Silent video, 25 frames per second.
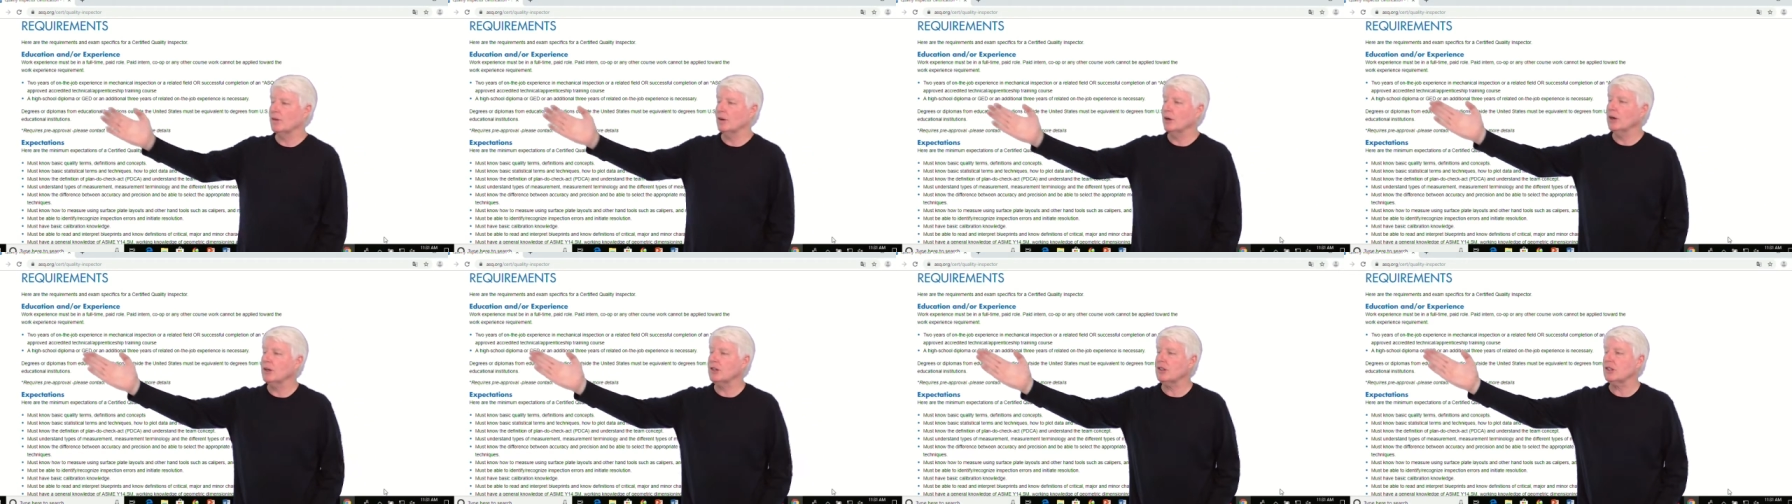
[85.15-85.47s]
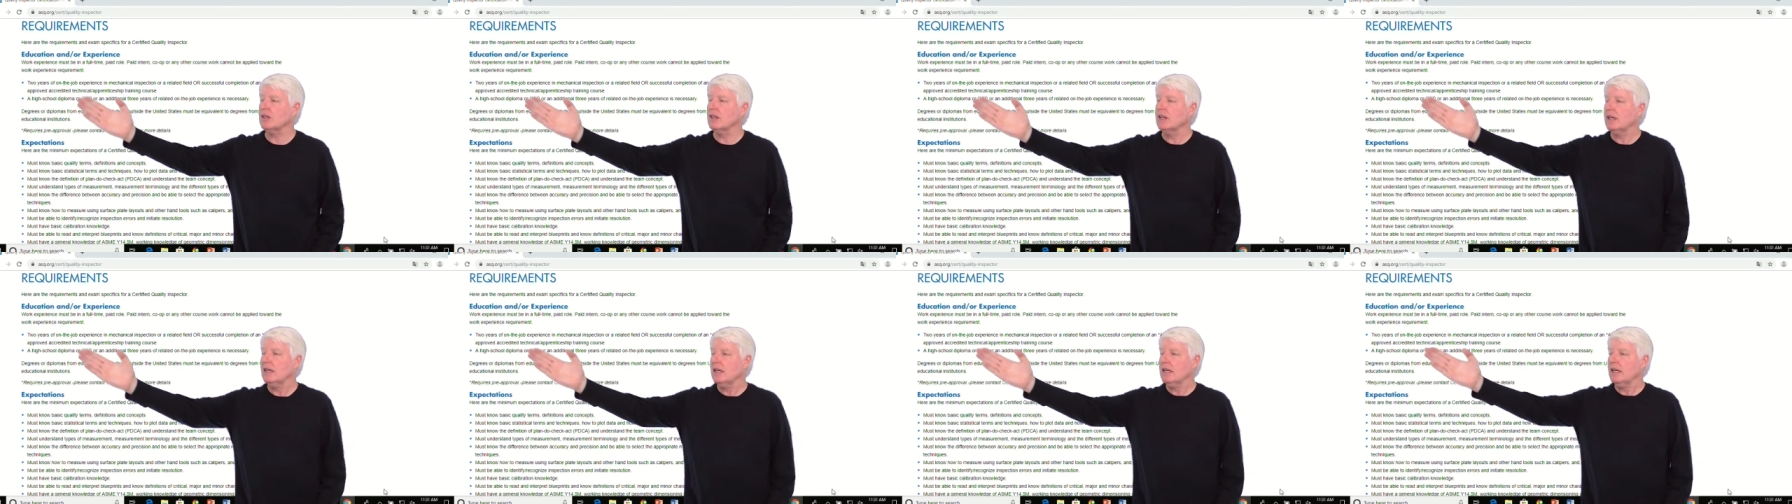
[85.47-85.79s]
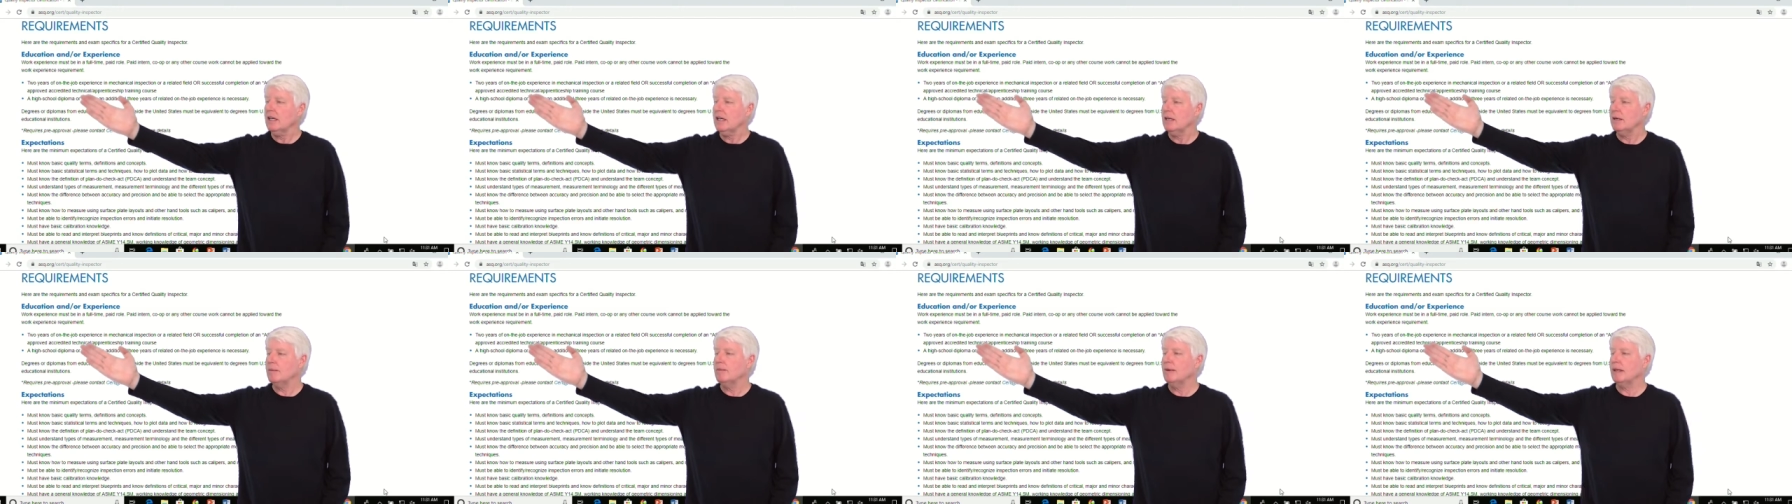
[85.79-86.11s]
First,
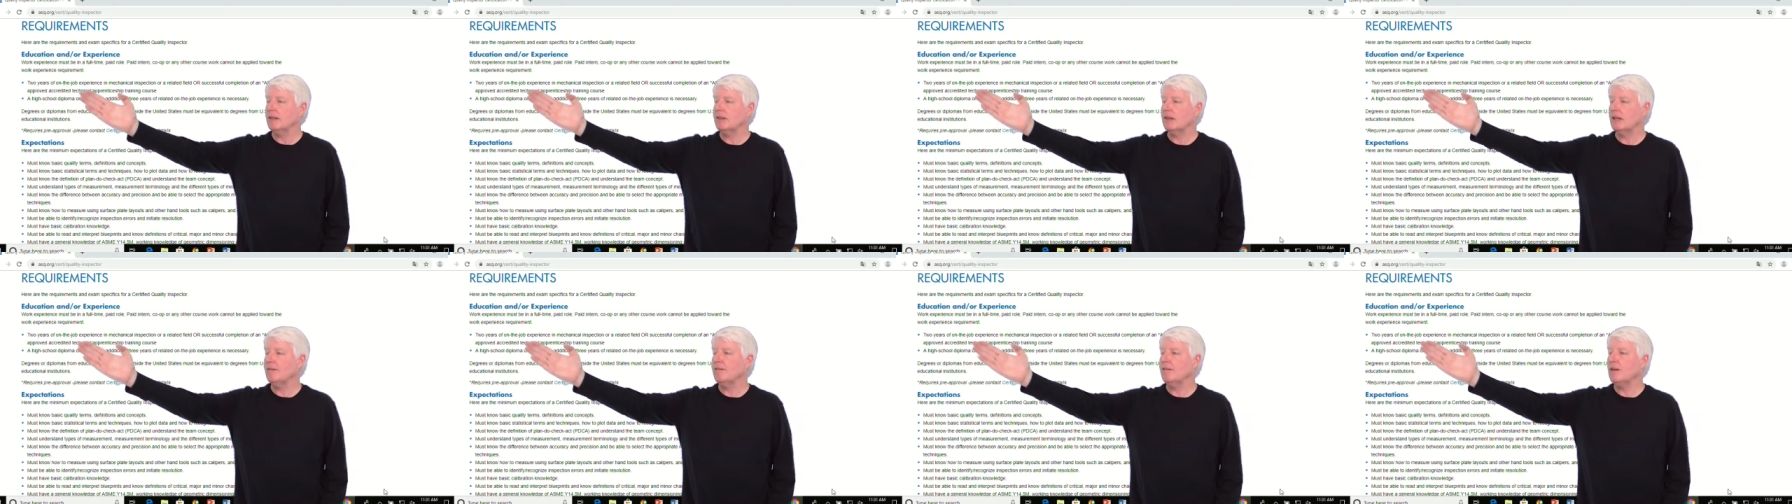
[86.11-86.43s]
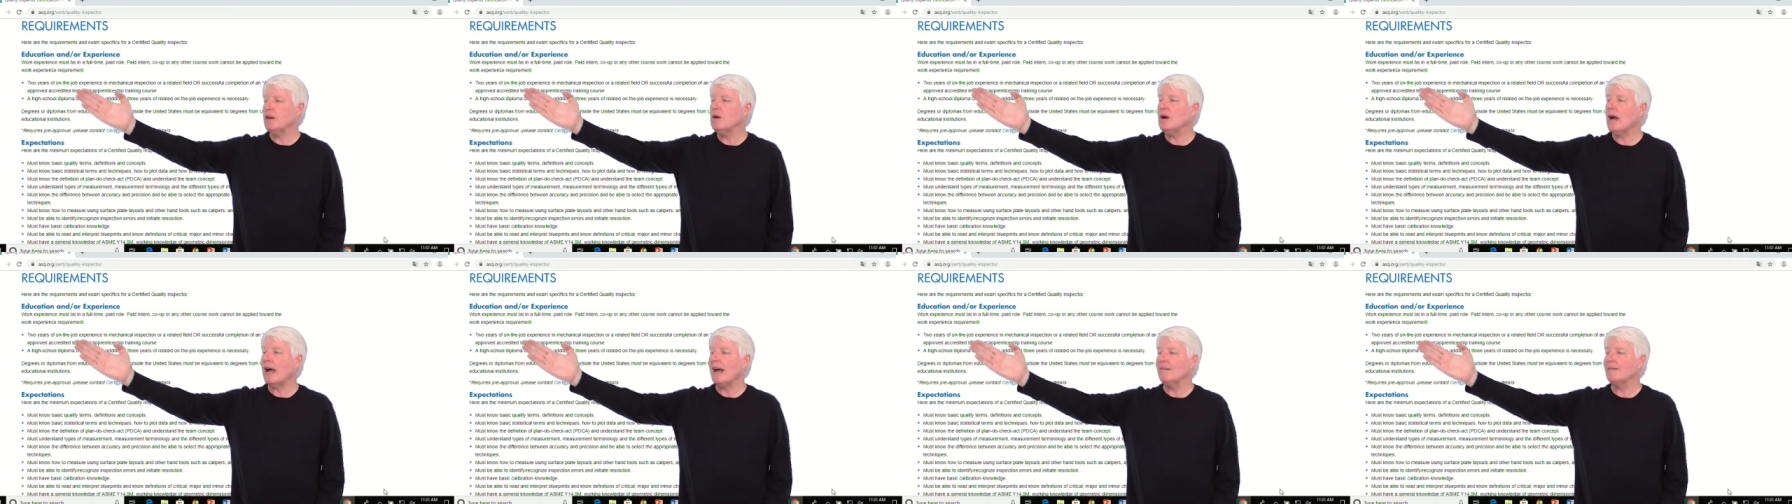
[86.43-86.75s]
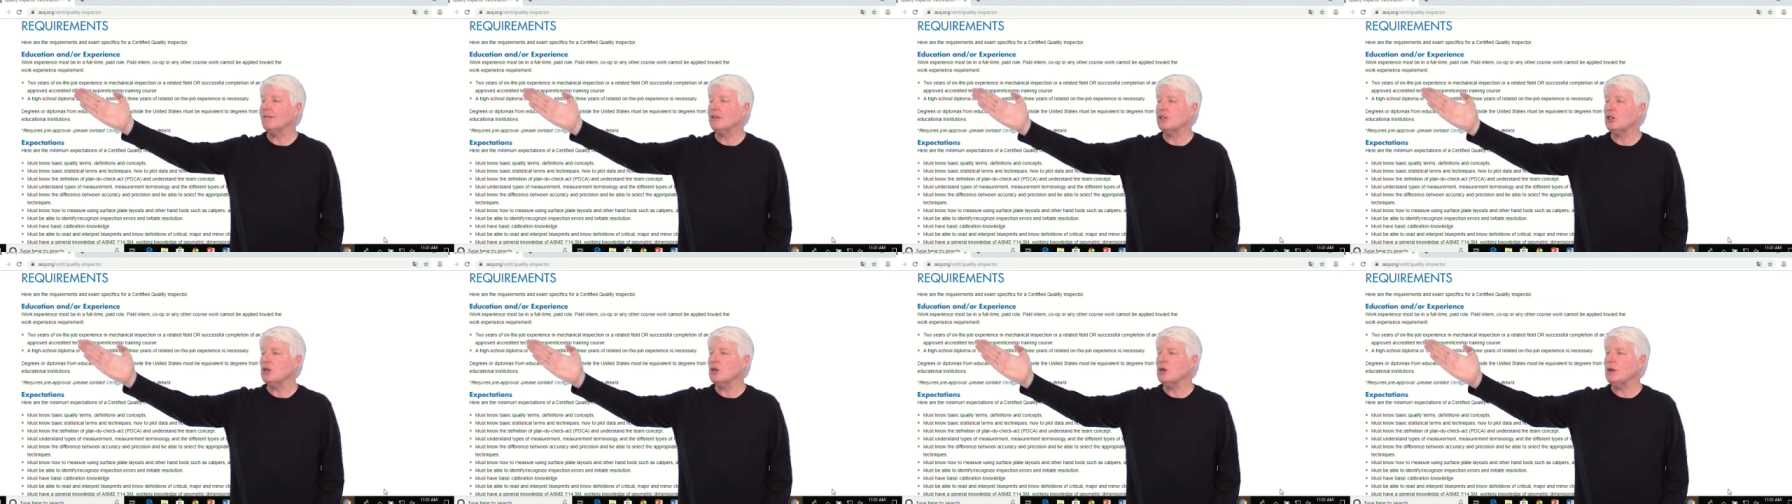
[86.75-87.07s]
you must, if you
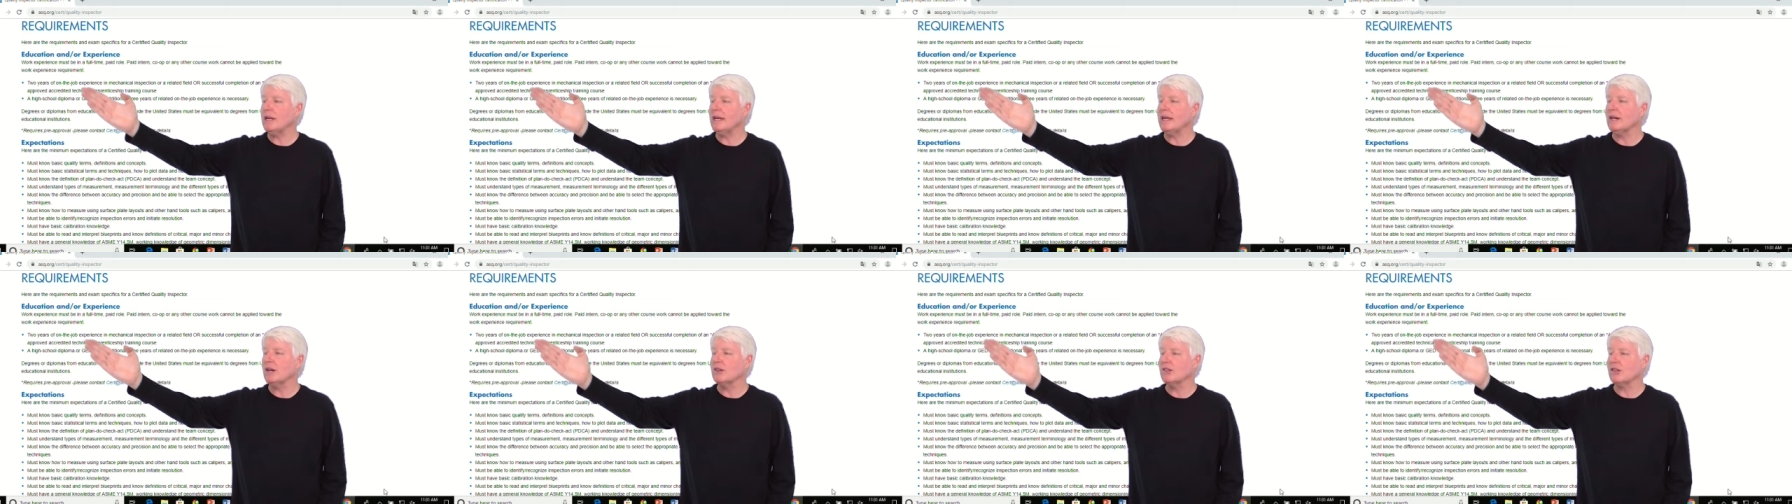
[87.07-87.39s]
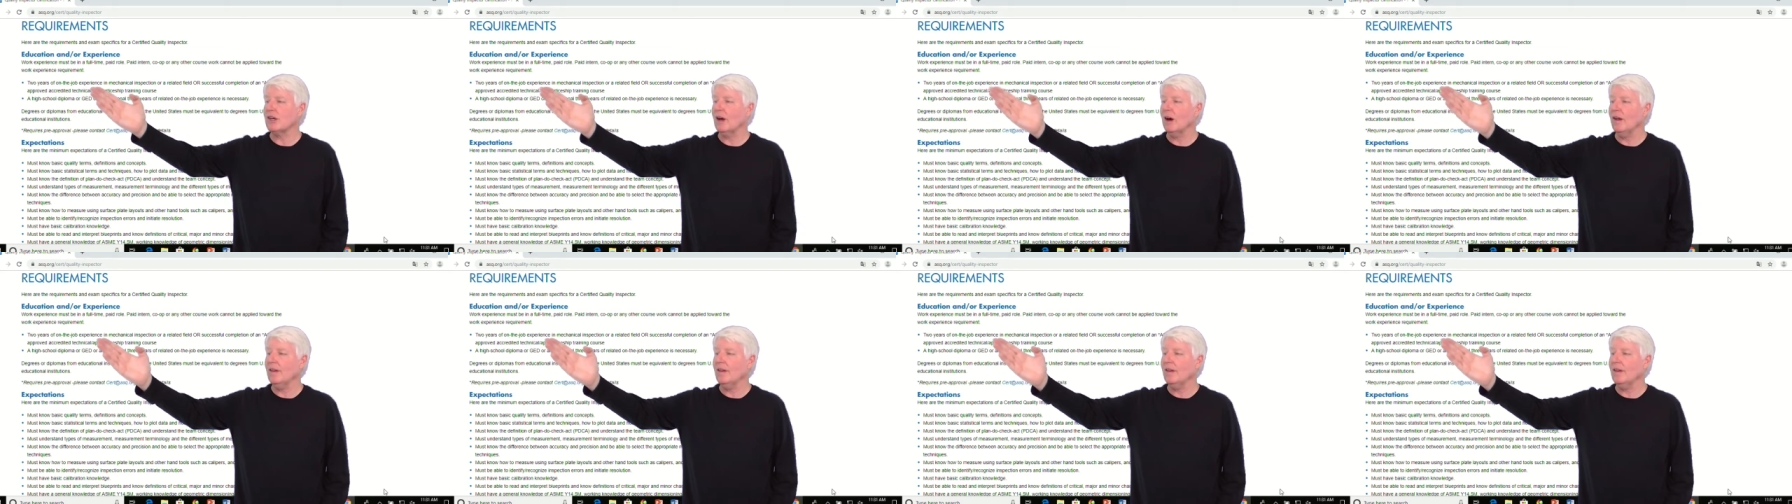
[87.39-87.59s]
have two years